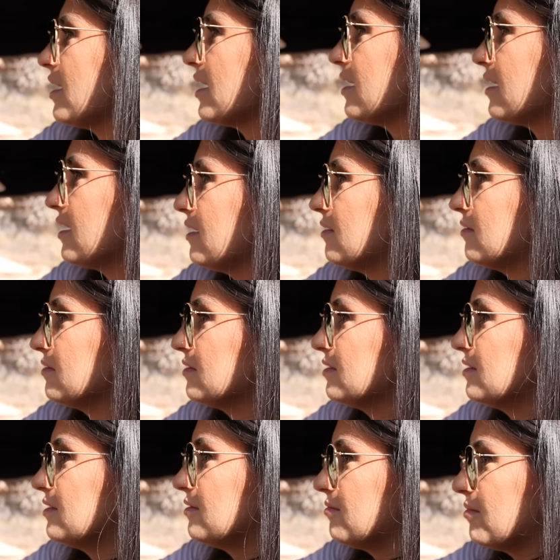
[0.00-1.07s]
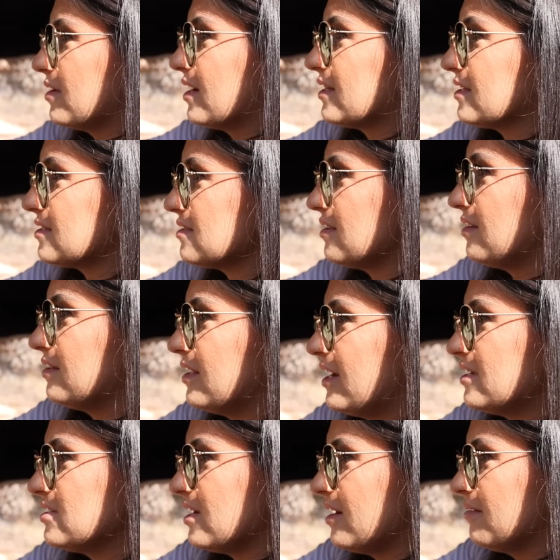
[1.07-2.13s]
right now. We got this little
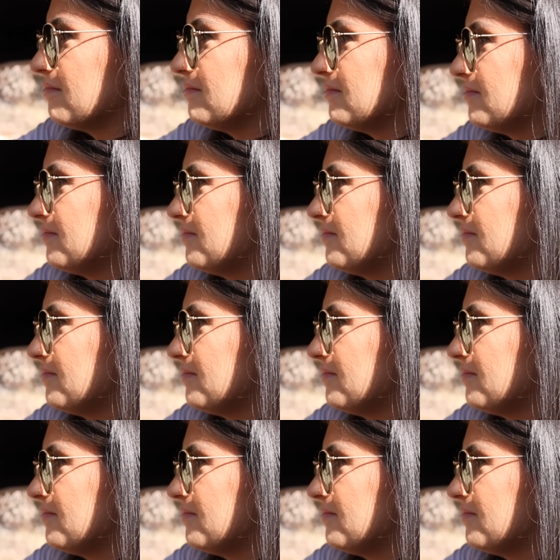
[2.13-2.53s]
ledge up.